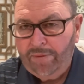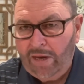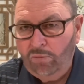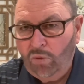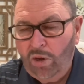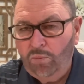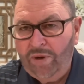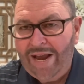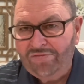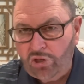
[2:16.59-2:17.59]
and, and
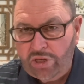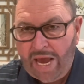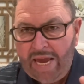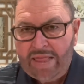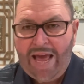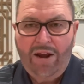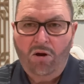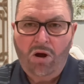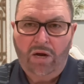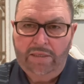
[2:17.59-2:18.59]
we have to take that
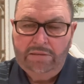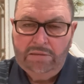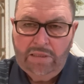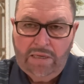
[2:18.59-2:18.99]
on.